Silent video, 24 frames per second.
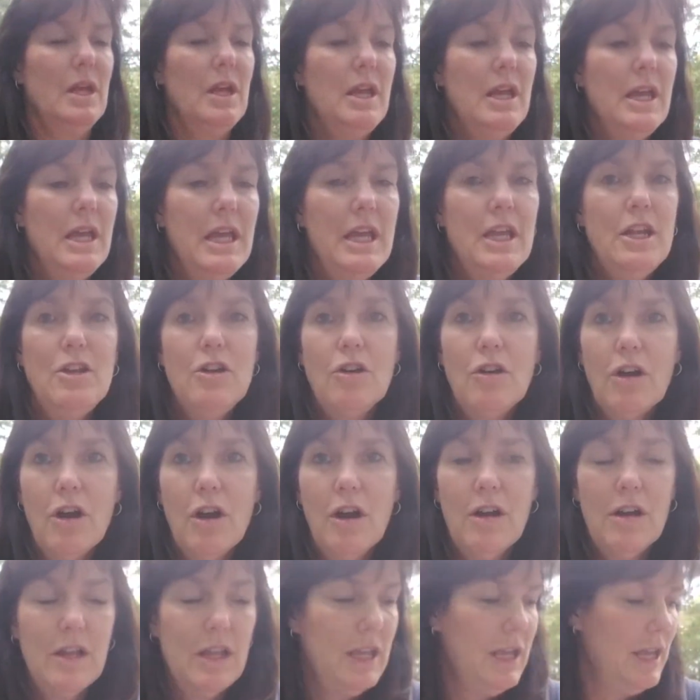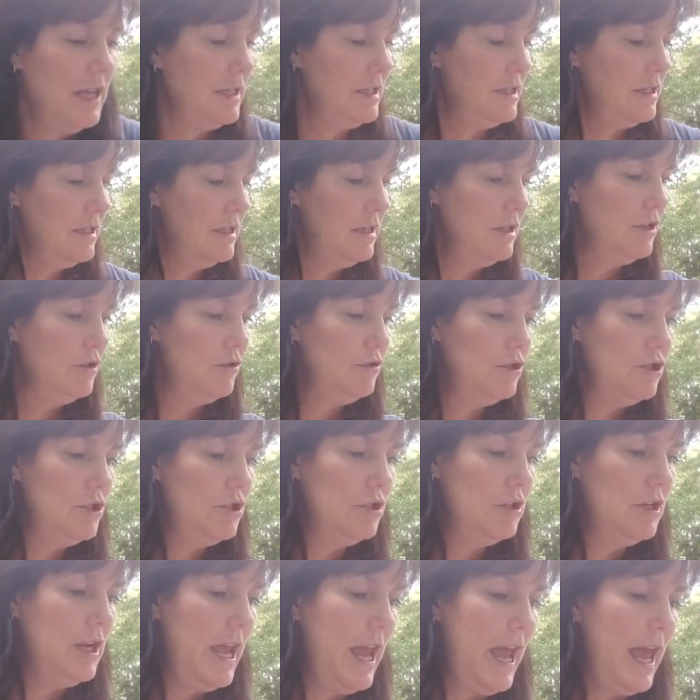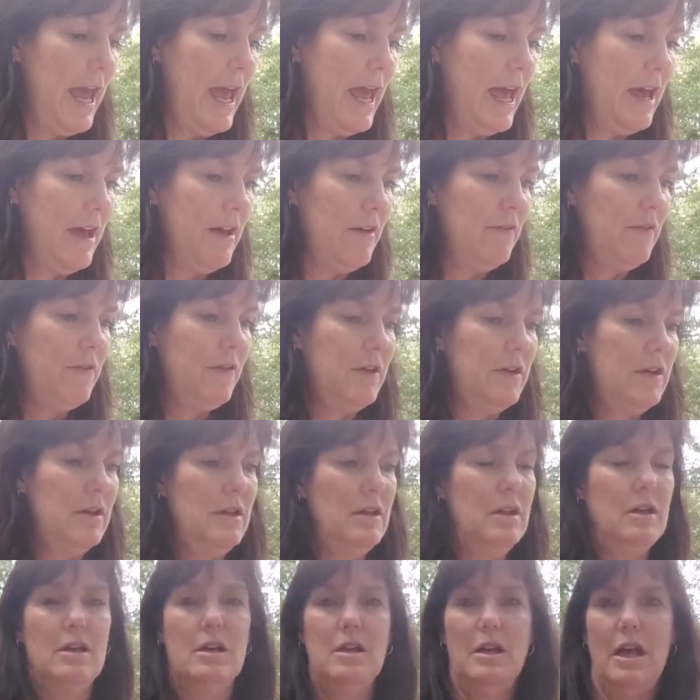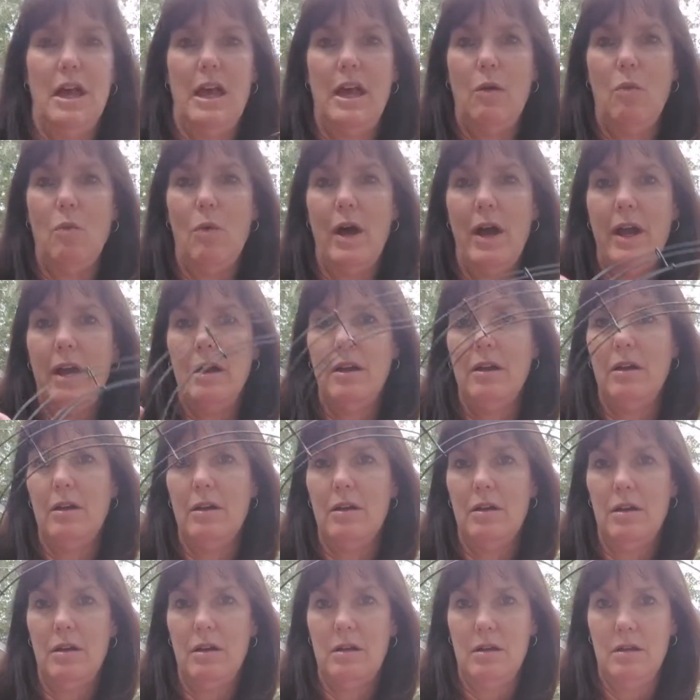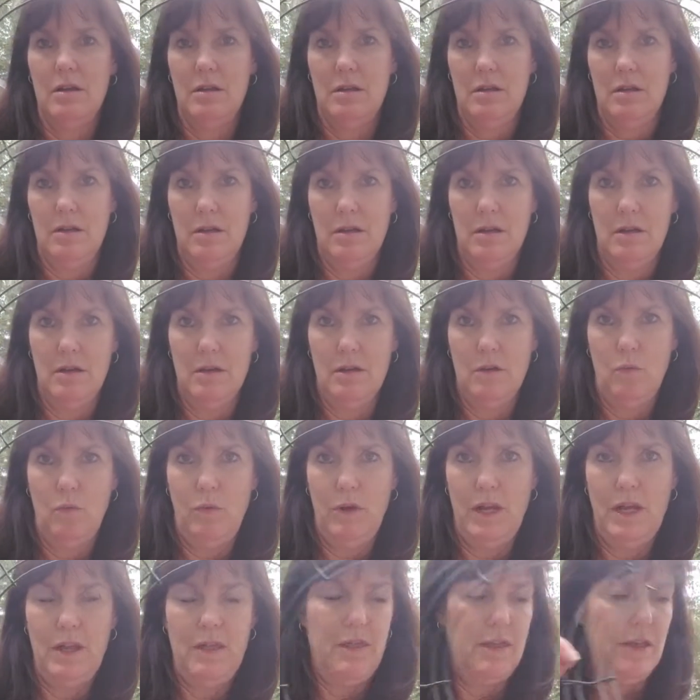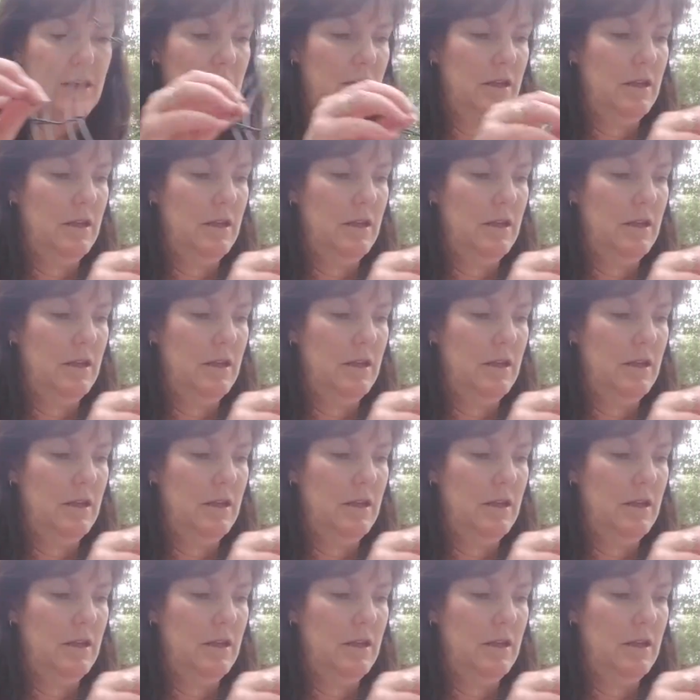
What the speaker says: In your art kit, you should have a wire wreath.